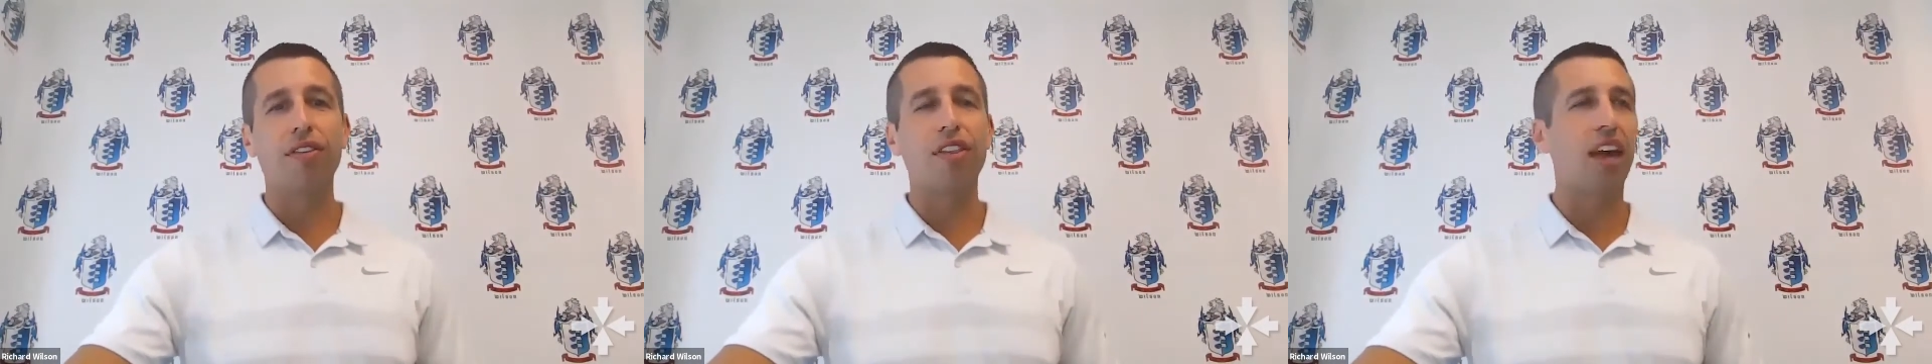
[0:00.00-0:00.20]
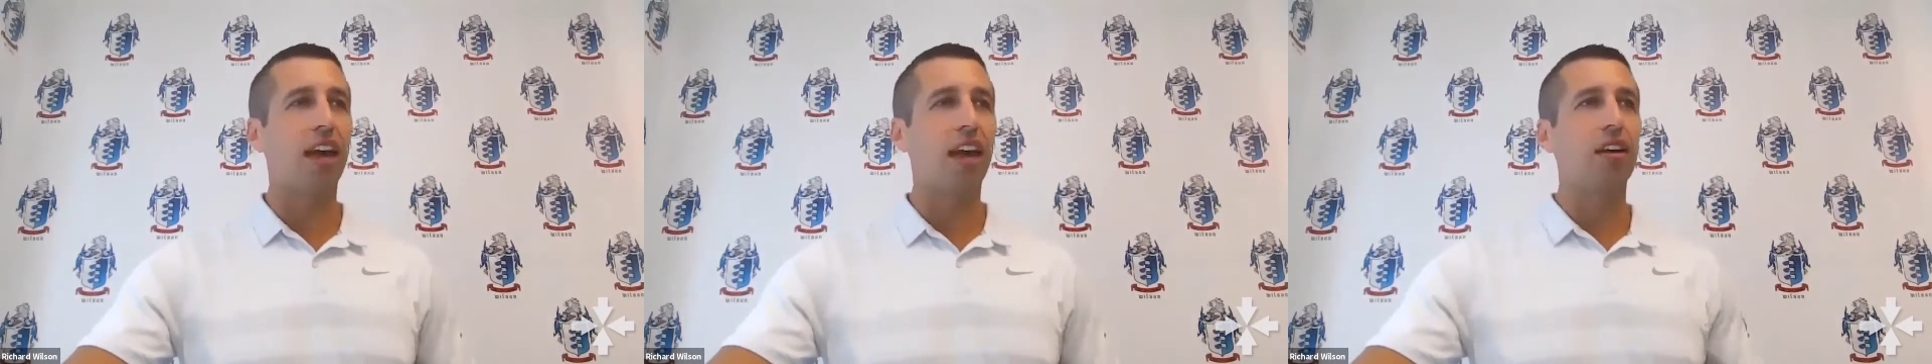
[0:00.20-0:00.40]

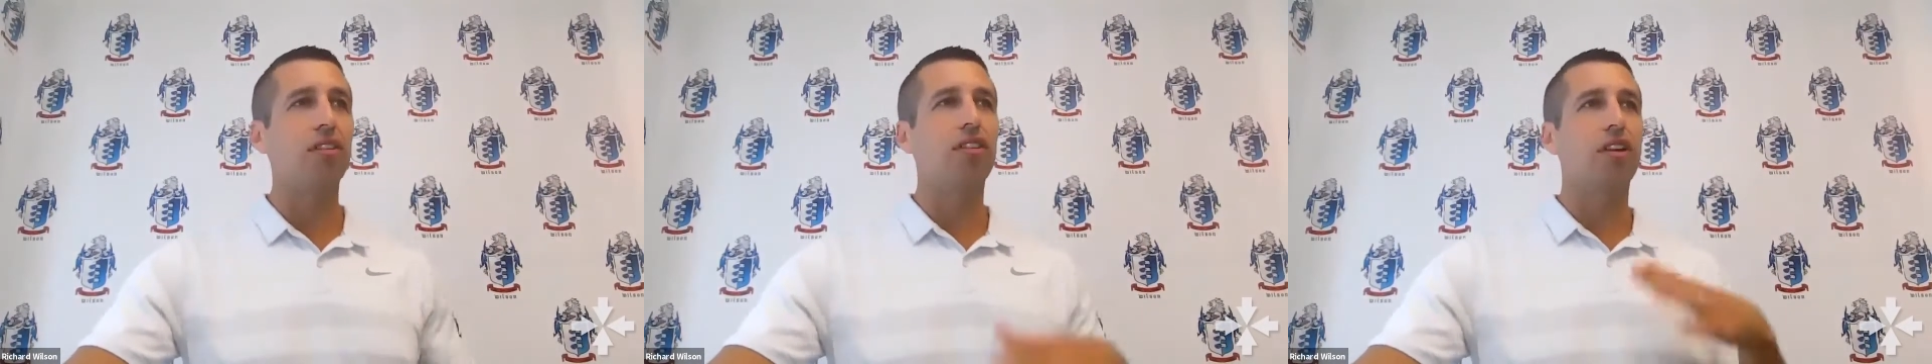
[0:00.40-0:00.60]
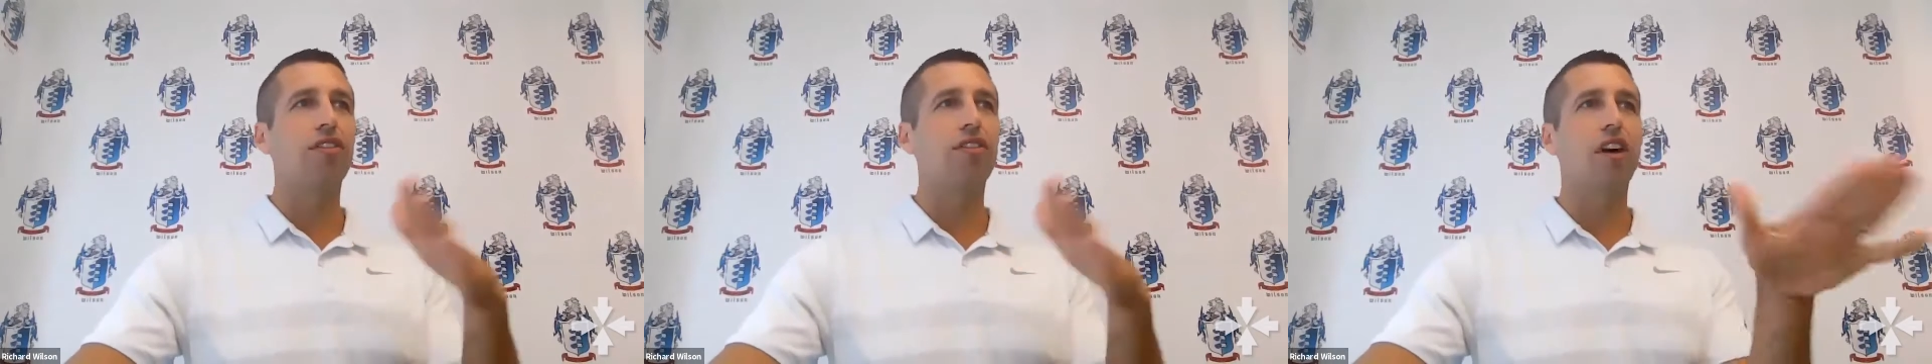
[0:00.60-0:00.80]

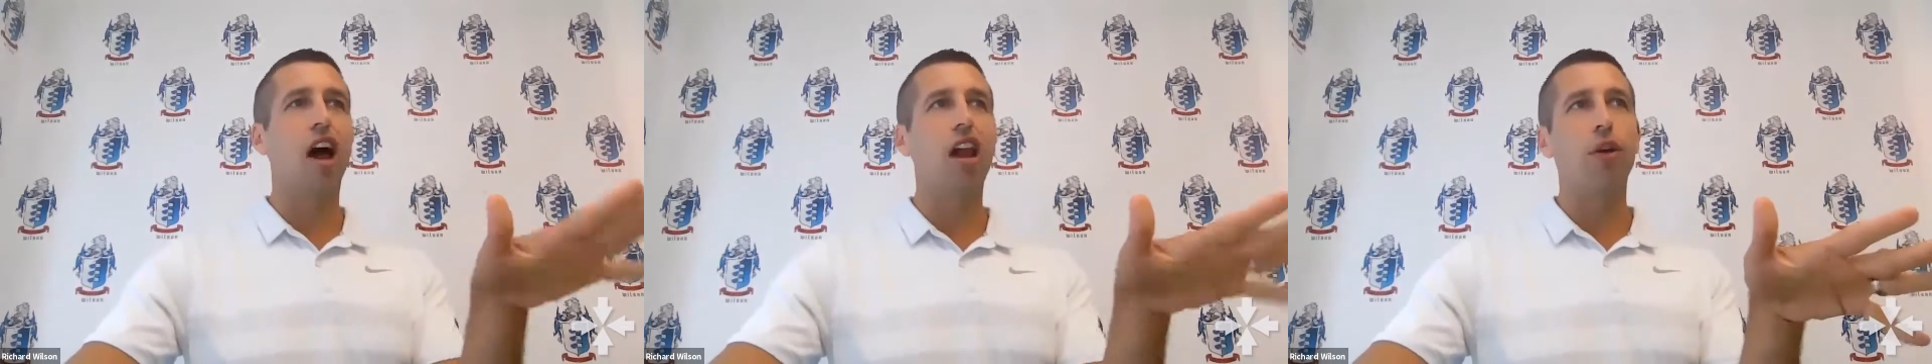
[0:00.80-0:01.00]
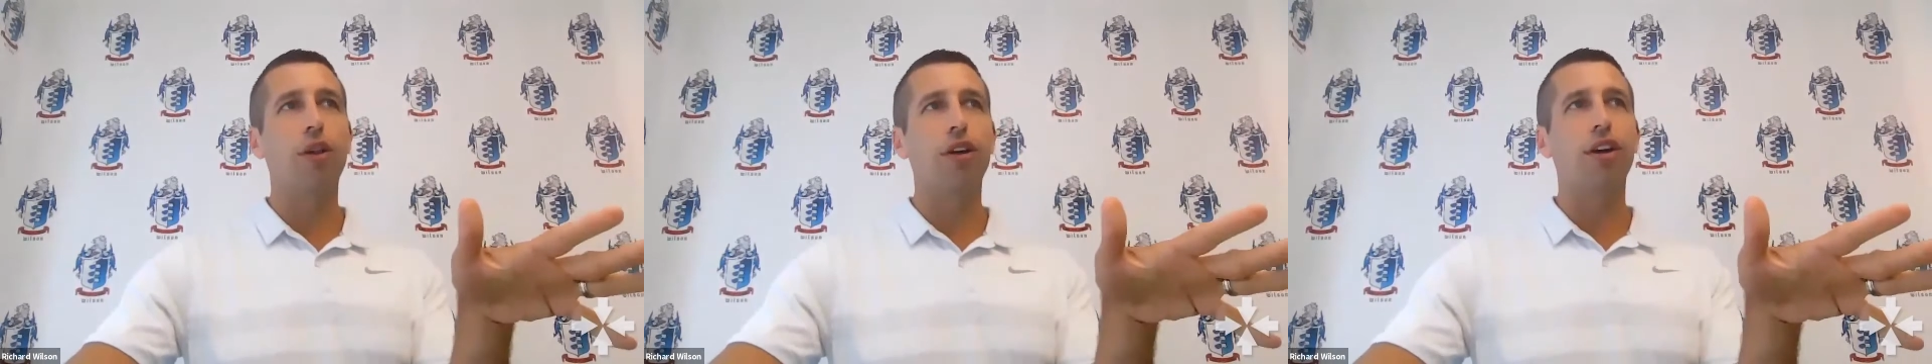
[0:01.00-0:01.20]
things and
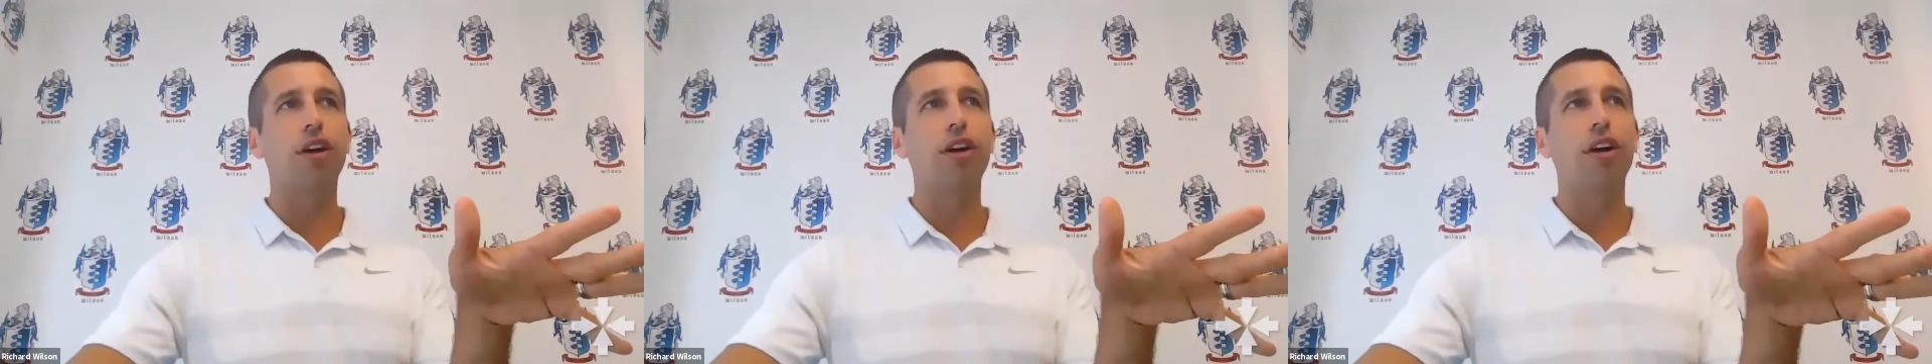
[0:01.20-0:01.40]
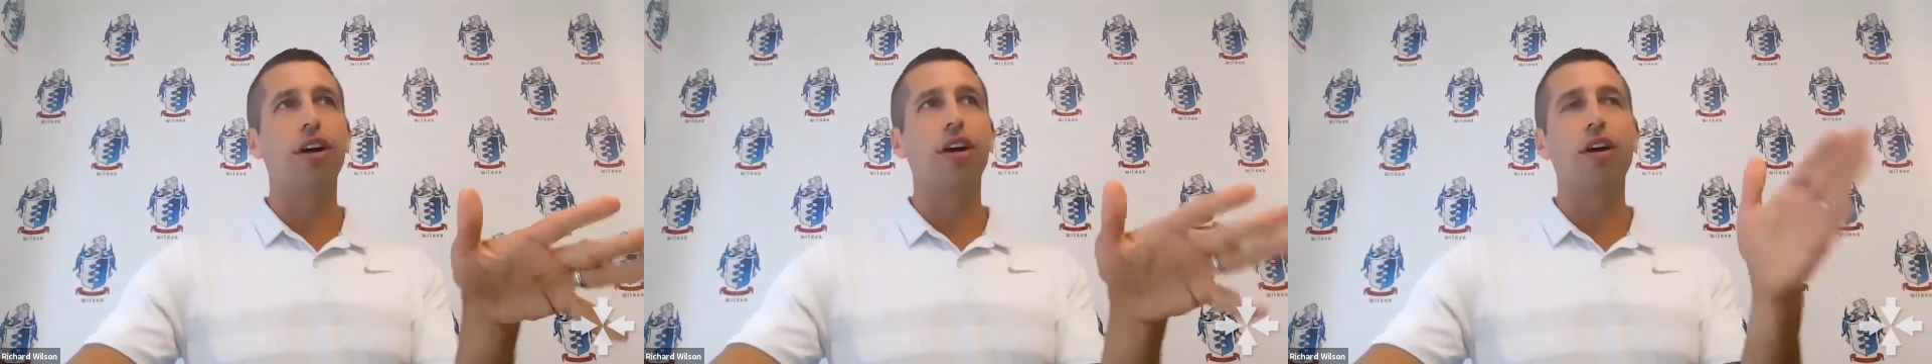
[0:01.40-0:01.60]
follow the
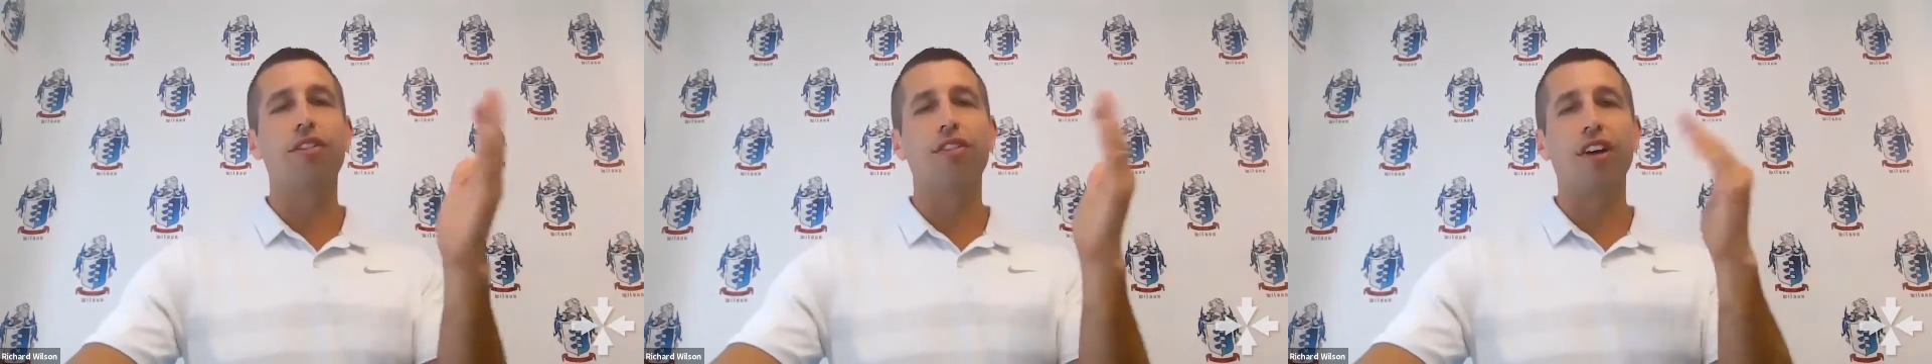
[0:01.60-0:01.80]
herd.